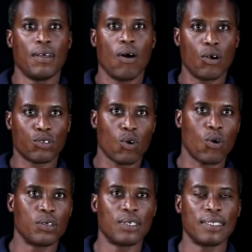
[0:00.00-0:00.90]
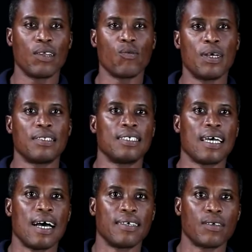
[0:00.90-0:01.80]
Also contracted words such
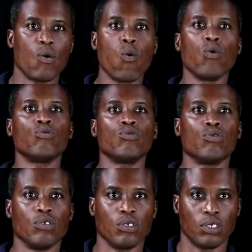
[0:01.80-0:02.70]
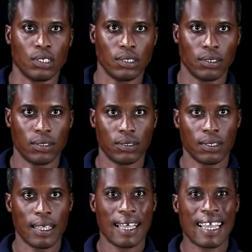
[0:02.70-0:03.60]
as won't,
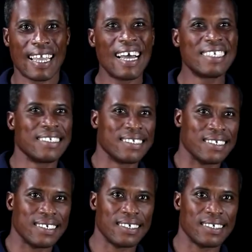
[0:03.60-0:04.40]
can't,